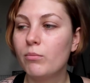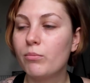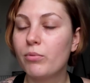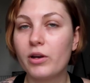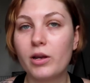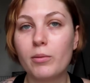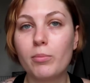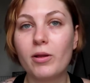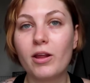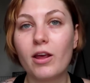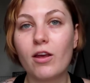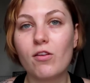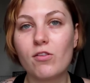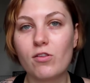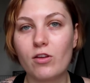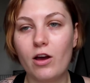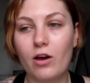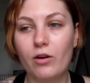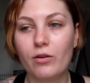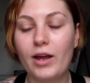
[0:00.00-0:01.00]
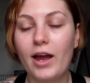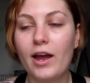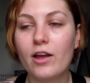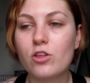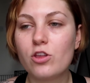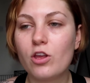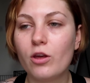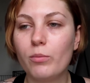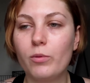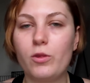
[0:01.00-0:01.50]
Pretty pleased. I'll
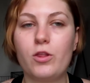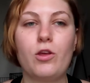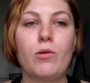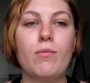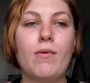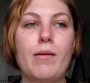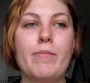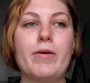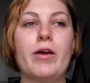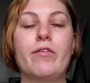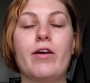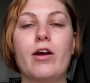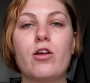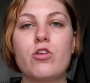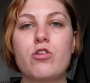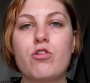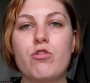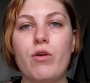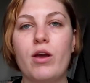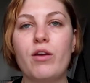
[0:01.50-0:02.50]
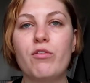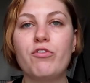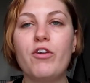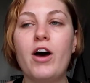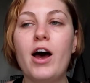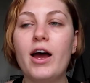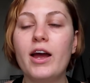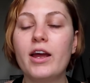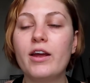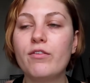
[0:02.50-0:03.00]
catch up with you maybe around tray
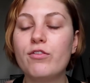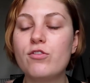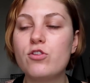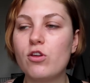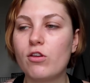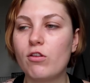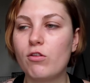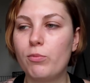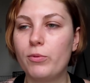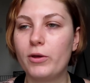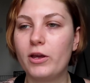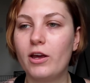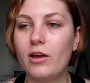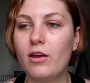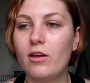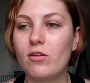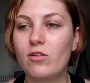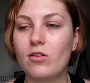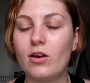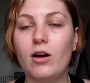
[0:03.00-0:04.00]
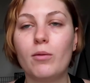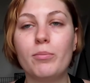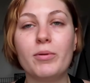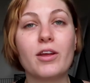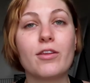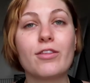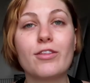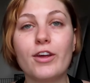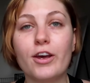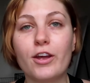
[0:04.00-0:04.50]
5, just because I'll be
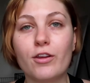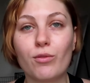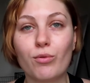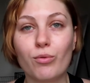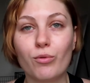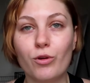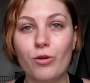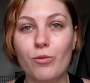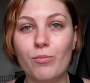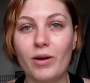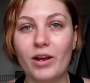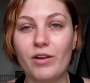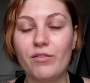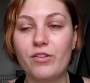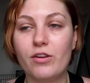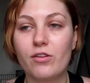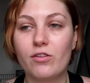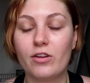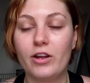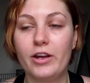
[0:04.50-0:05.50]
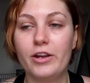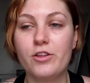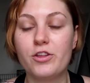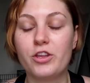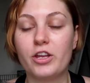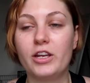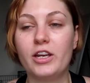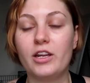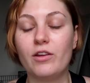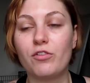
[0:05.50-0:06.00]
a third through my Invisalign
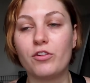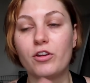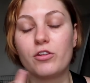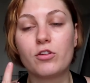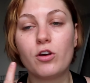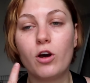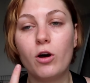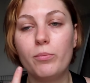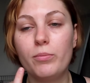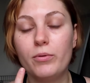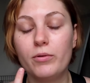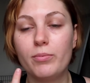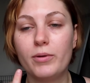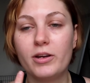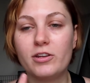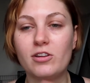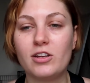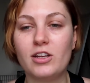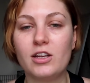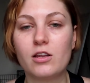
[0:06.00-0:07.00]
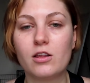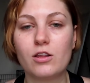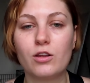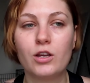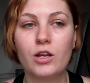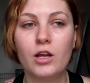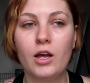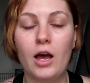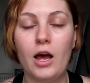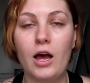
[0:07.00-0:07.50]
journey for the top of my teeth.
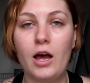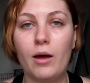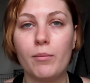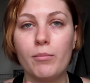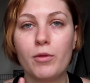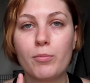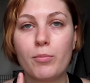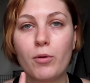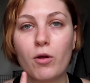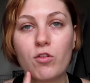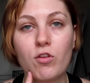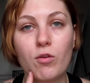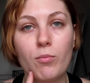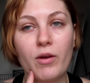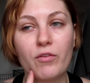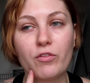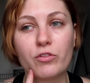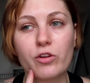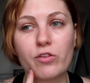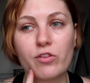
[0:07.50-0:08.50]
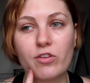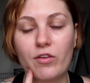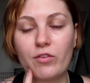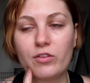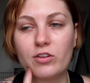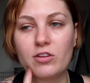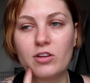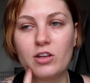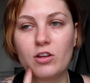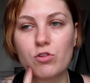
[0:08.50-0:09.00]
The bottom I've got
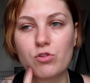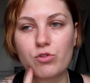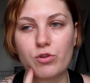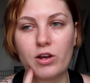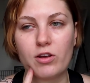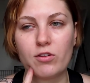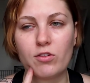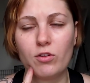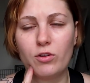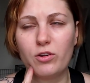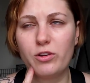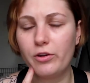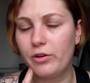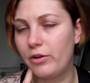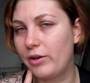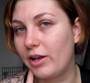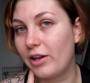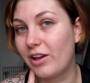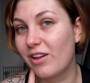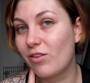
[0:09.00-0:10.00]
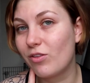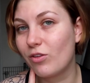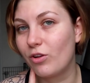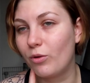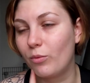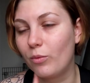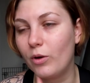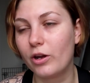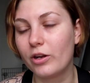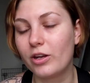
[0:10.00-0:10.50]
17 trays, so I don't know how that's
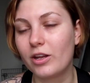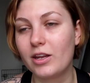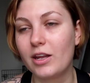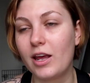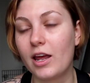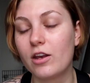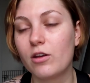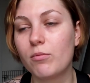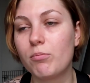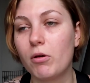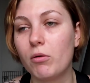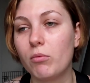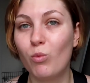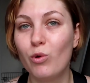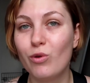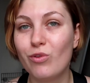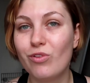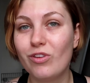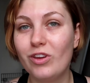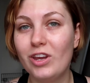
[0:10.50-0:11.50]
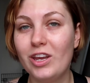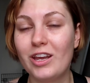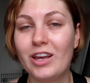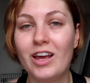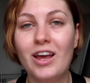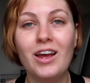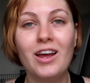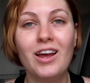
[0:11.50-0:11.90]
gonna work at the end, but we'll see.